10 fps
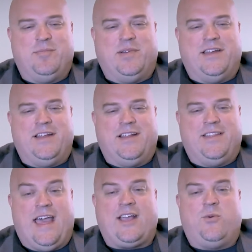
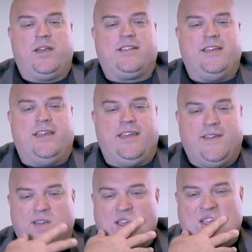But that
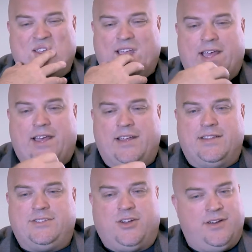quickly
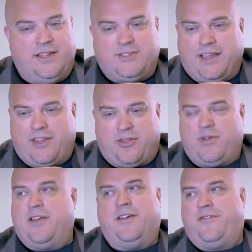uh, turned into like
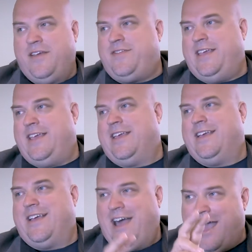350
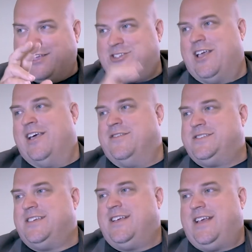hot
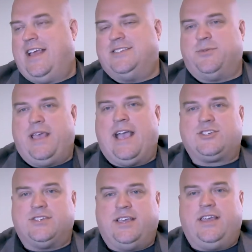shelves. Damn. And so we
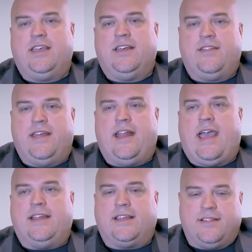actually then
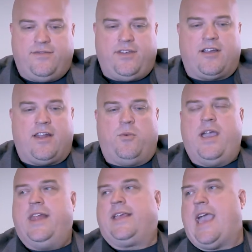had to figure out a
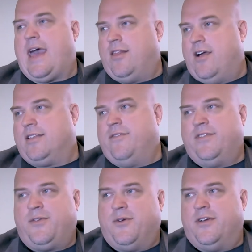way to catalog the
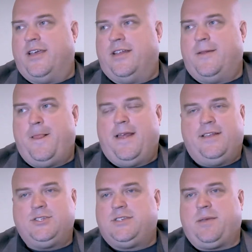inventory and
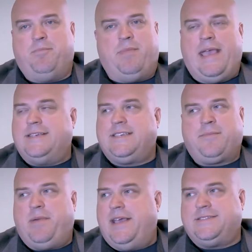just like
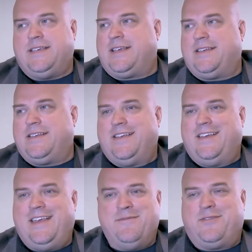basic, basic
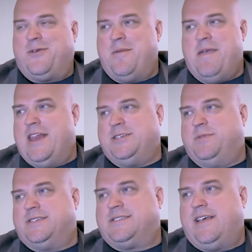inventory
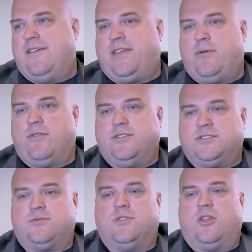management stuff that we were
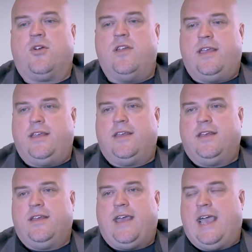just learning
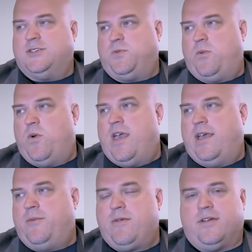as we
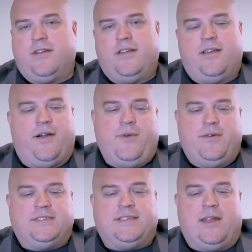went. We were we
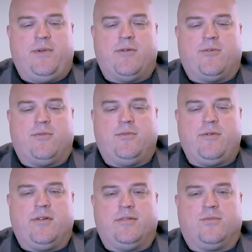always said we were we
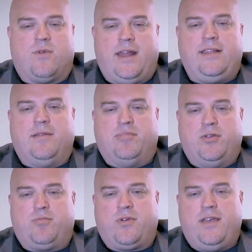were writing the
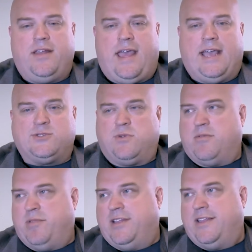blueprint as we
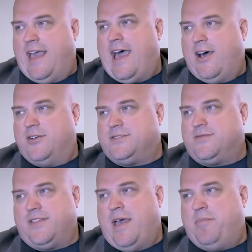were building the house
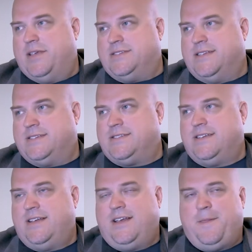yeah, for that business.
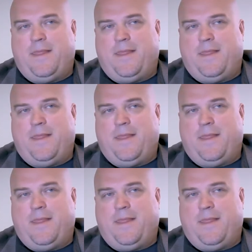Yeah.